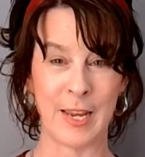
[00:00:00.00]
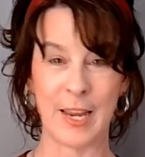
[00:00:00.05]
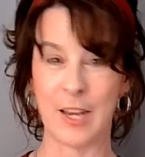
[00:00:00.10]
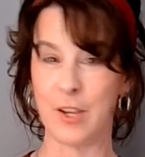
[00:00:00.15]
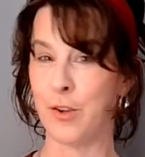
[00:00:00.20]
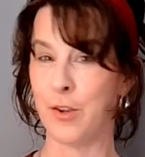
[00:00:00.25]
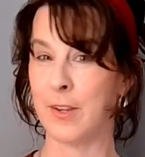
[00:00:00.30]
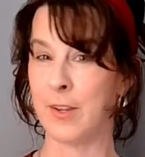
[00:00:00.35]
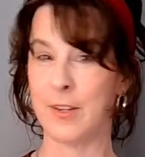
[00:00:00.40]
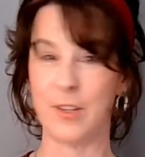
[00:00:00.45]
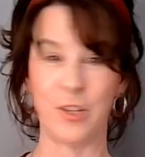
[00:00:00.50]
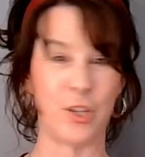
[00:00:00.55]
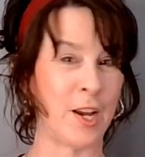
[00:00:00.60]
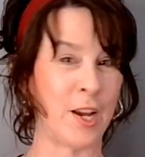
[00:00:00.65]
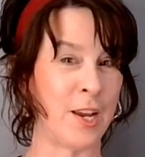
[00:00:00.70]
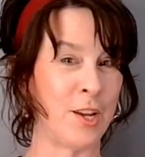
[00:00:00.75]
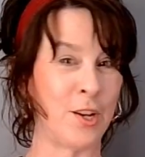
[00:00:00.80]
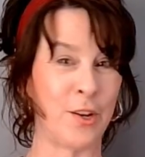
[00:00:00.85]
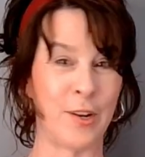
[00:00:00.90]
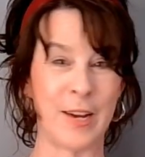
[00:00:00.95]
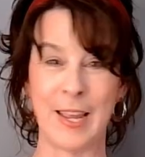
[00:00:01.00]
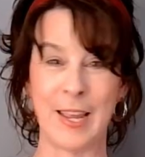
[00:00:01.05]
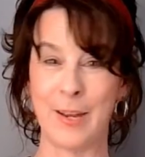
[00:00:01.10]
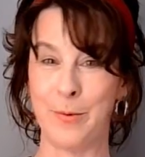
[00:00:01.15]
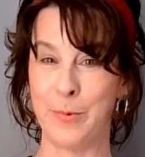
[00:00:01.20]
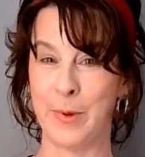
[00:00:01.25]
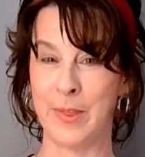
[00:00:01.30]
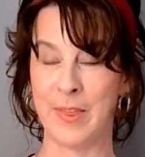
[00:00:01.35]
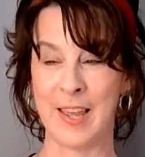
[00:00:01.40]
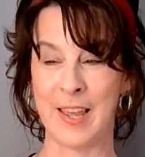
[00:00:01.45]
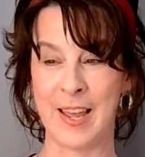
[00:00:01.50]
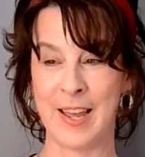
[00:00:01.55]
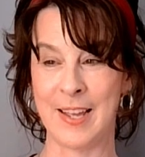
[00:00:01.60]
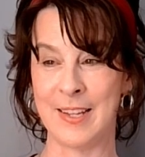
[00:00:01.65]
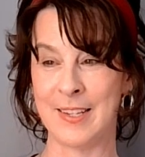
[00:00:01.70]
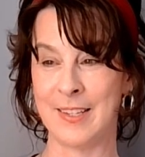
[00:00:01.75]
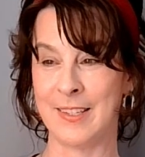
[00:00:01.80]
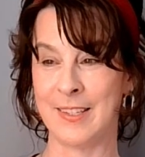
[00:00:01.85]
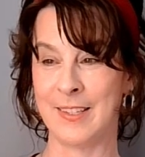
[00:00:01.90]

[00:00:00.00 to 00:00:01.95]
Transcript: And you can shake your head with that.